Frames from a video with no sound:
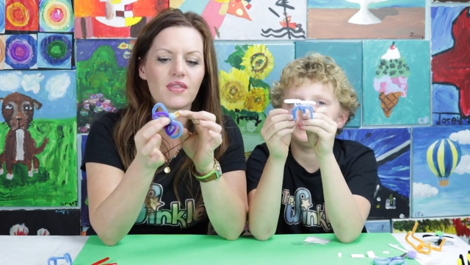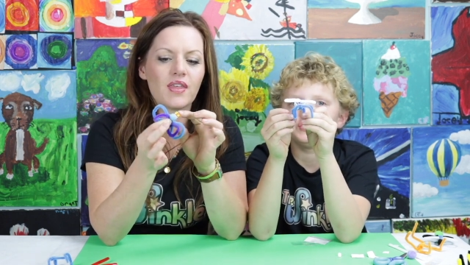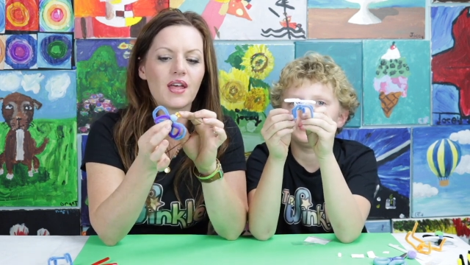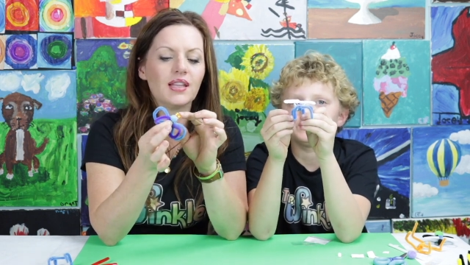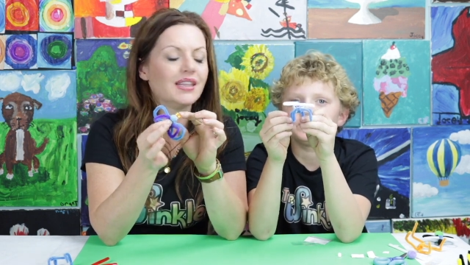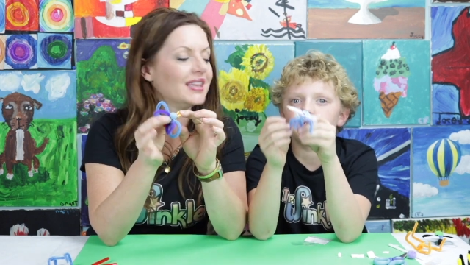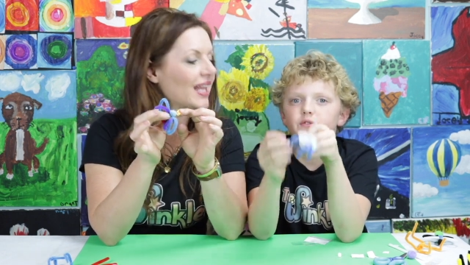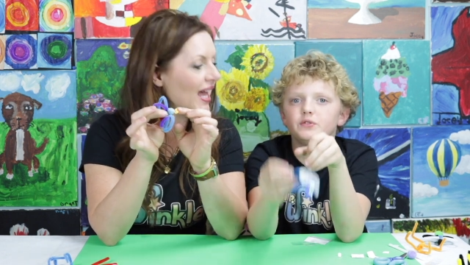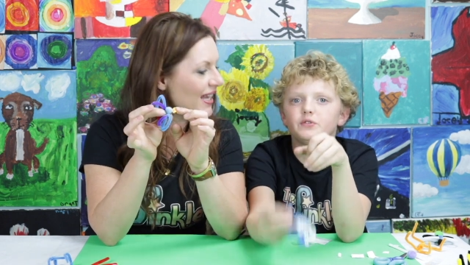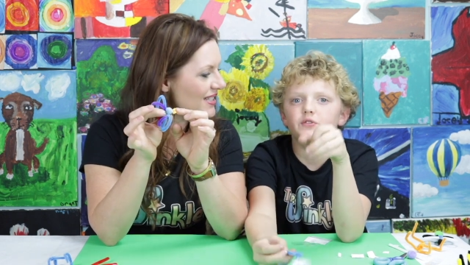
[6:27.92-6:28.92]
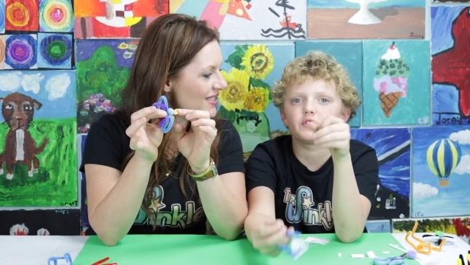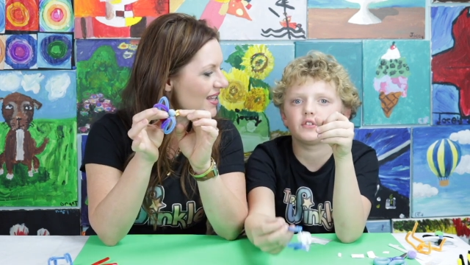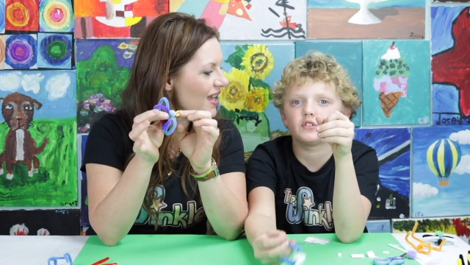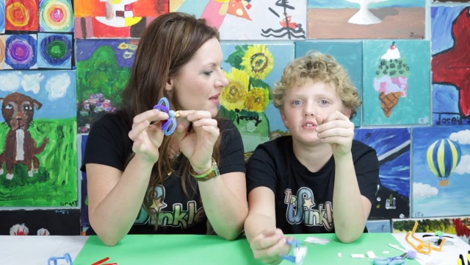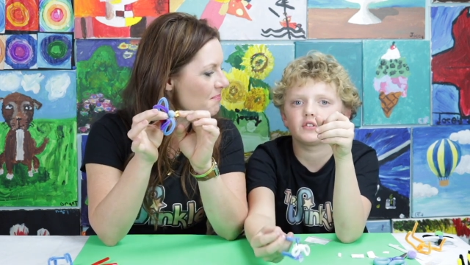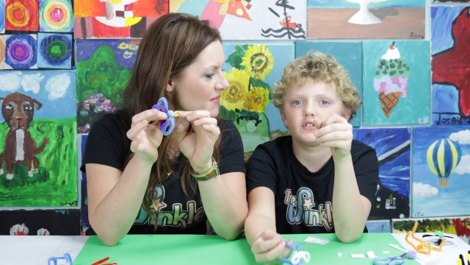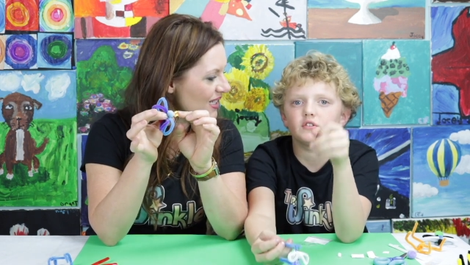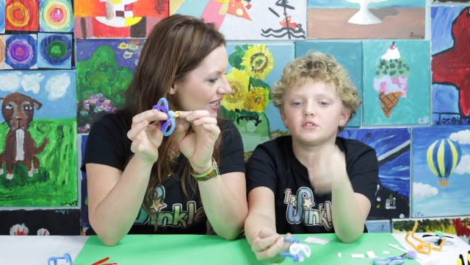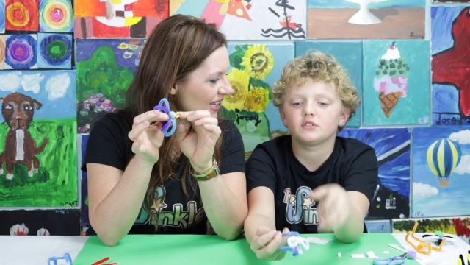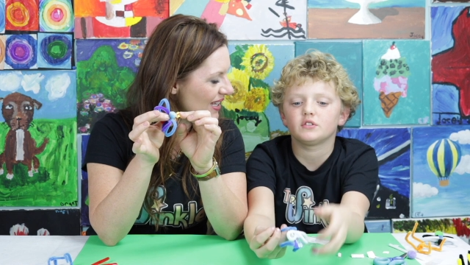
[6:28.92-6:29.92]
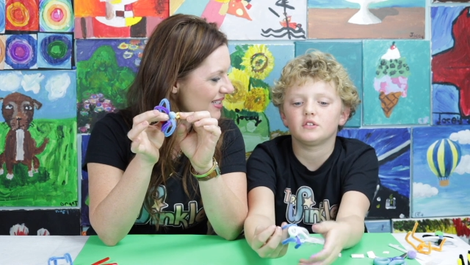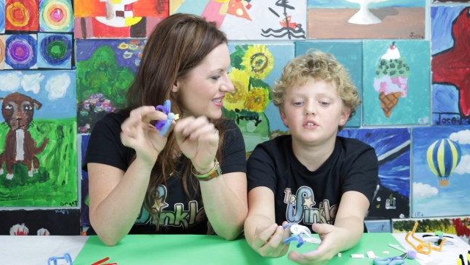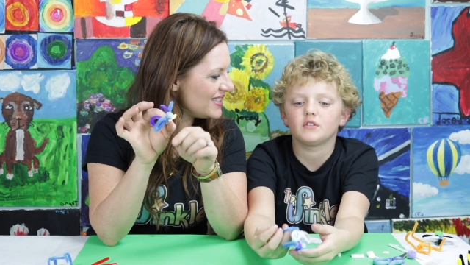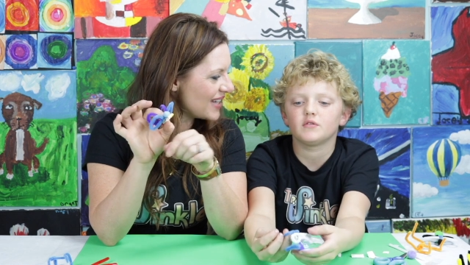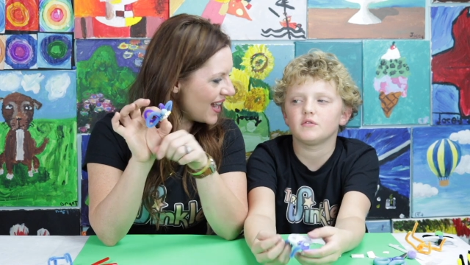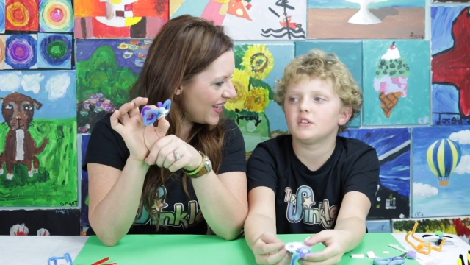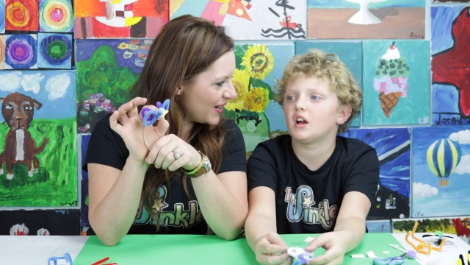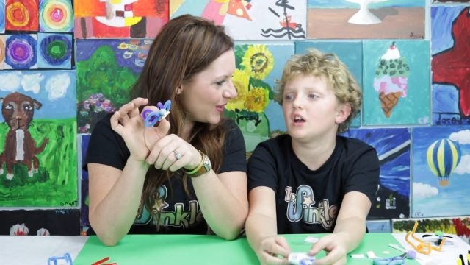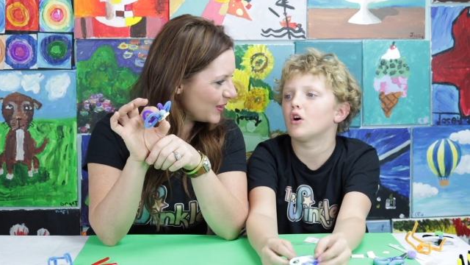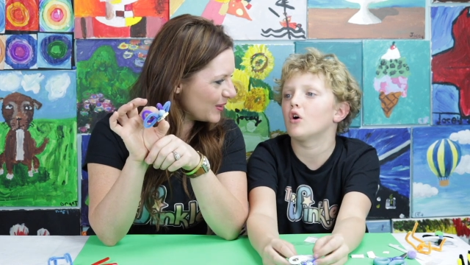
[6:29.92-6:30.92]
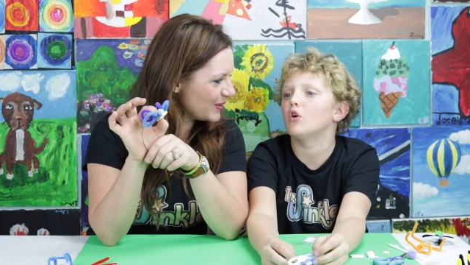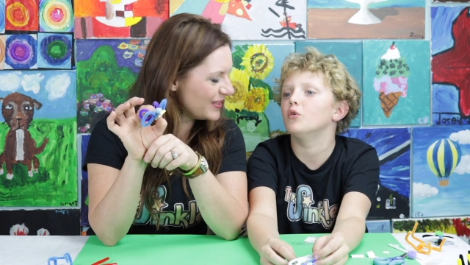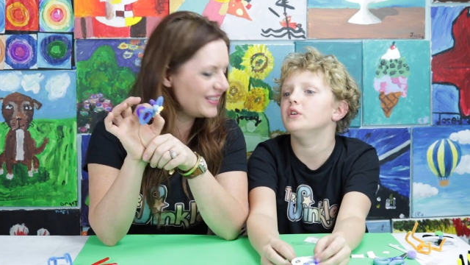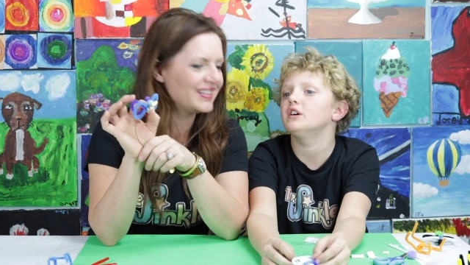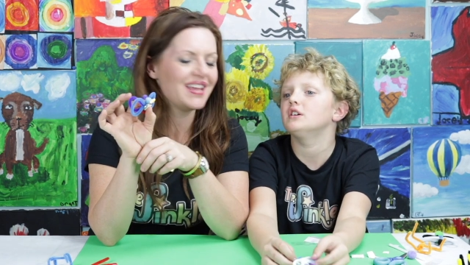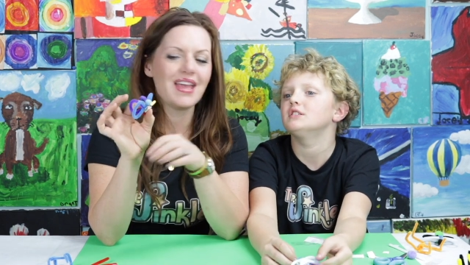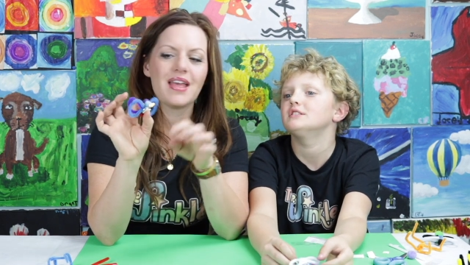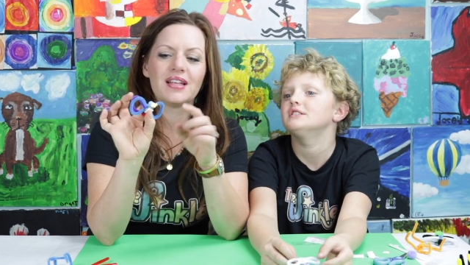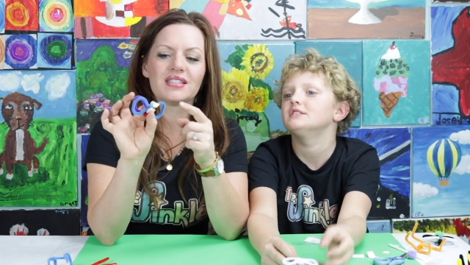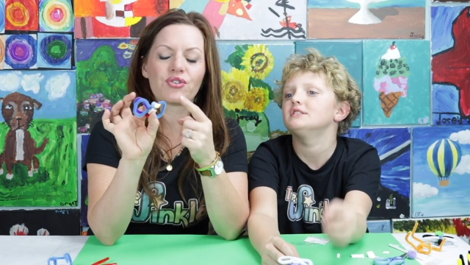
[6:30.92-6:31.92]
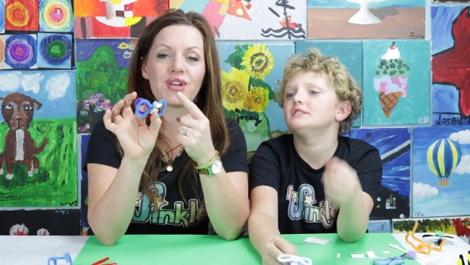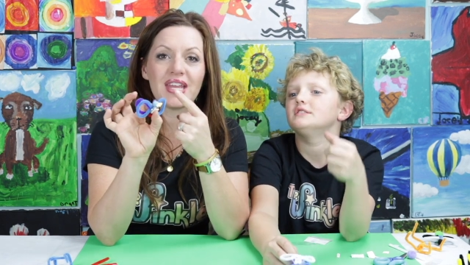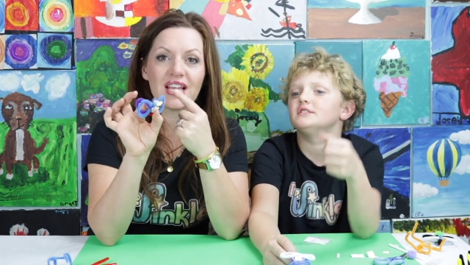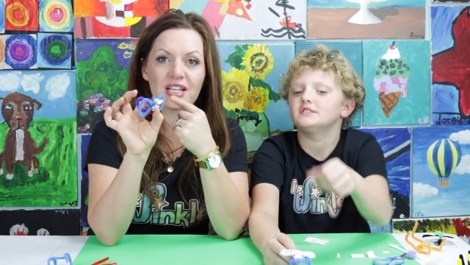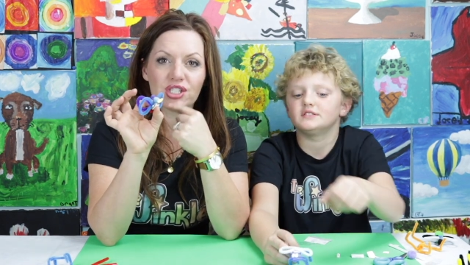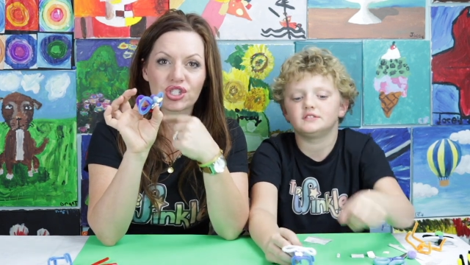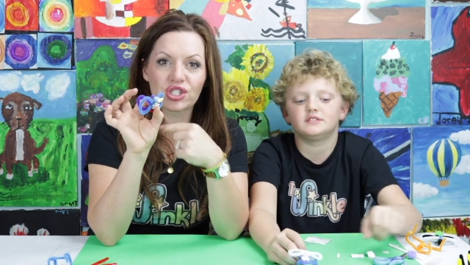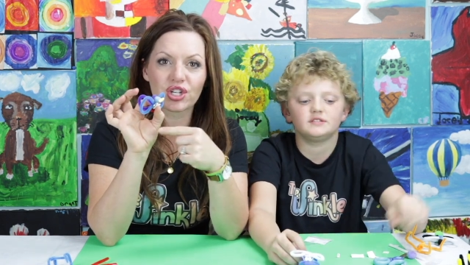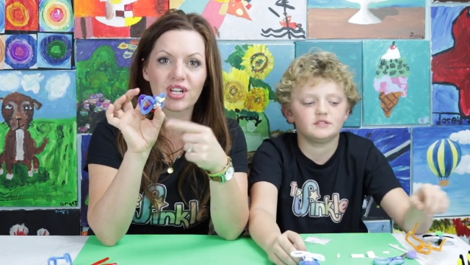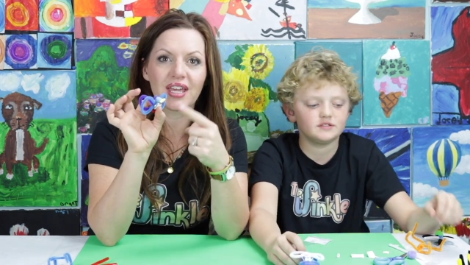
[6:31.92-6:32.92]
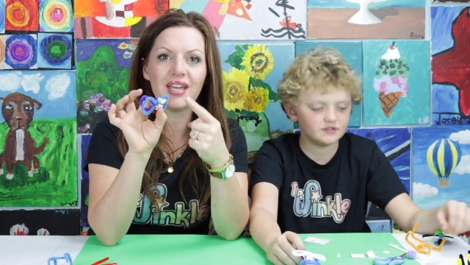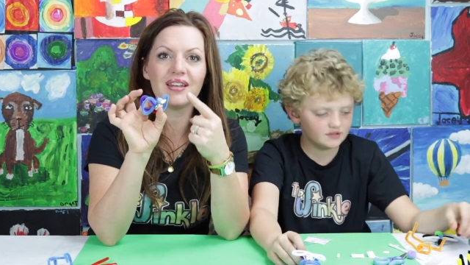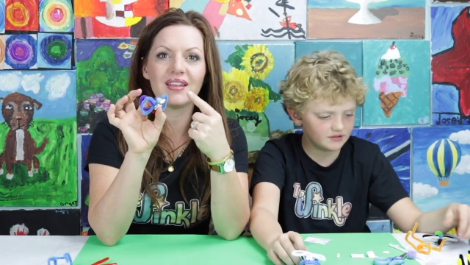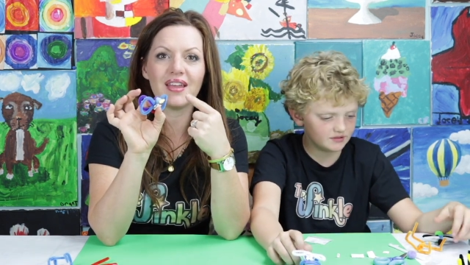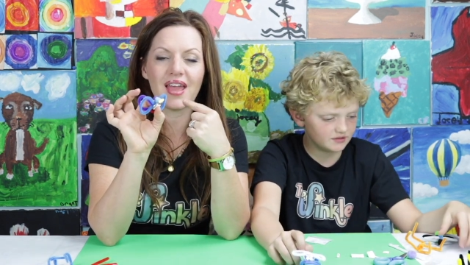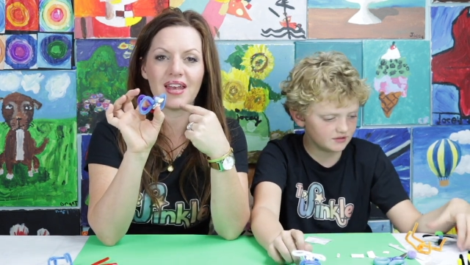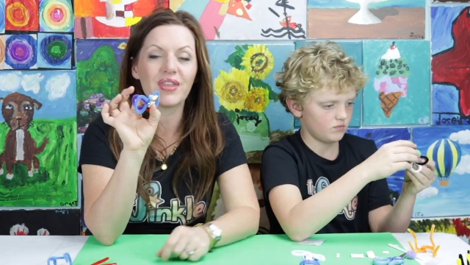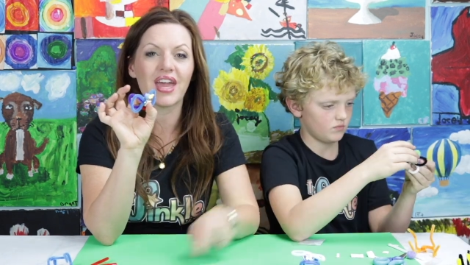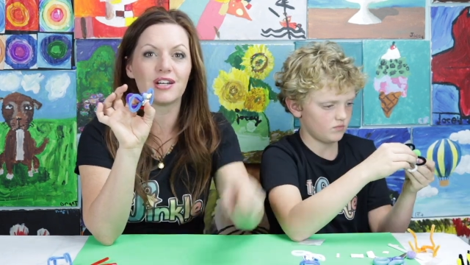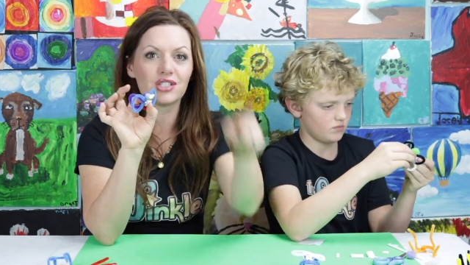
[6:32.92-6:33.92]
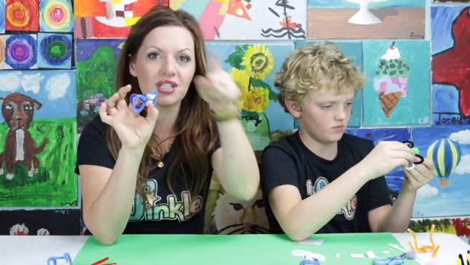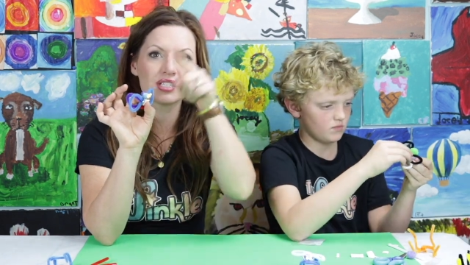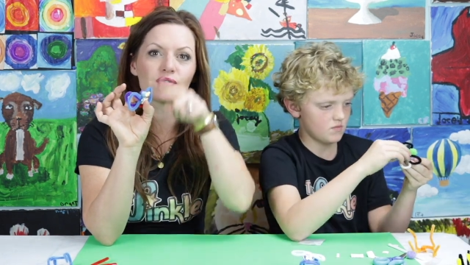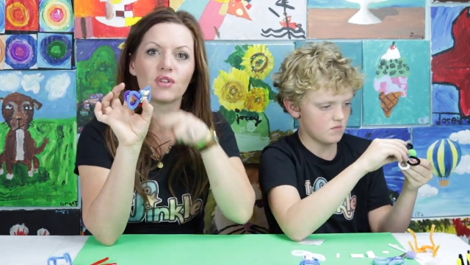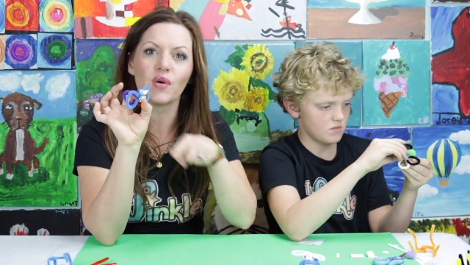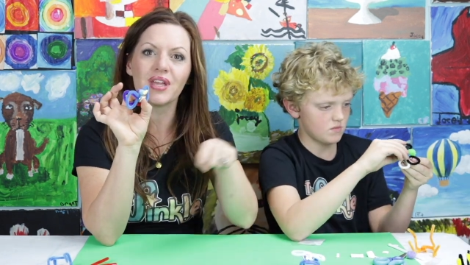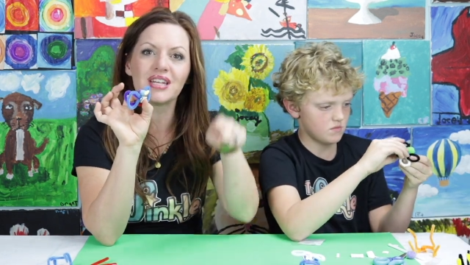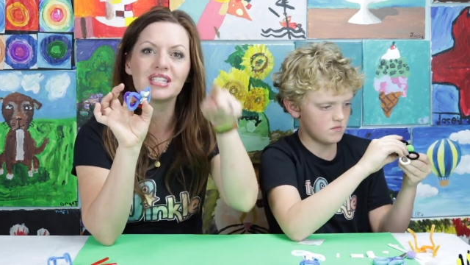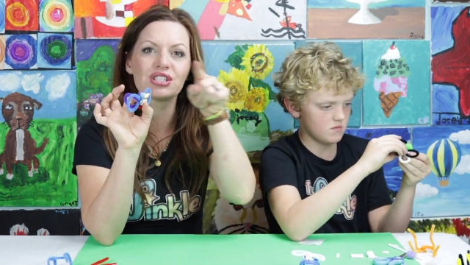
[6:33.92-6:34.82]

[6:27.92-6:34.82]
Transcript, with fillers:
Speaker 1: the light emitting diode. It's creating a circuit, and the energy is flowing in a